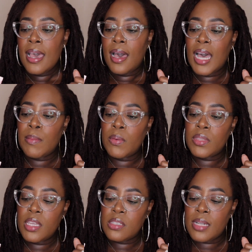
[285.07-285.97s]
But
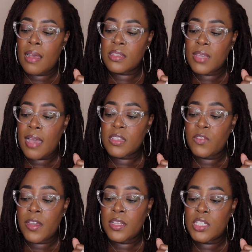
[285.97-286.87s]
with this one, I was
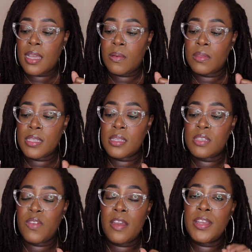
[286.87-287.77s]
fairly shocked with this.
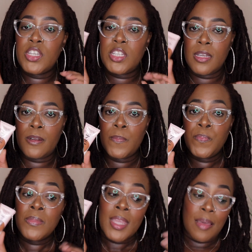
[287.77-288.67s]
It's very sheer.
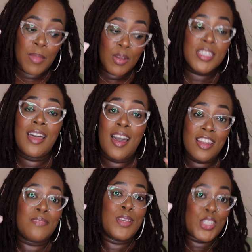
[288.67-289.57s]
Most of all
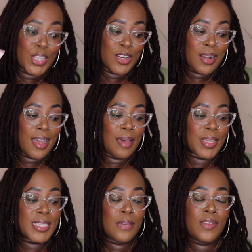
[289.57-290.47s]
of them are sheer,
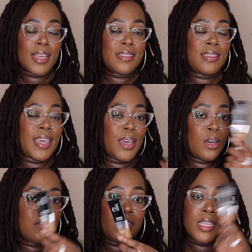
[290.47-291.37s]
except for, like I said, the
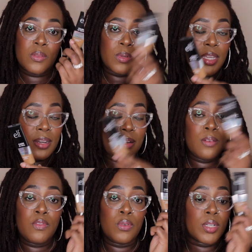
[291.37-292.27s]
e.l.f. This one here,
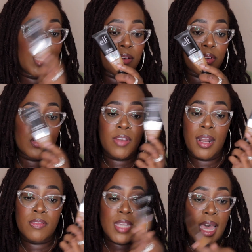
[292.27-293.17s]
full coverage, right
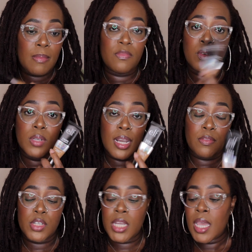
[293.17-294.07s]
up top, full
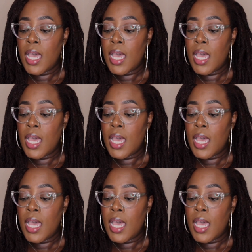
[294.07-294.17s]
coverage.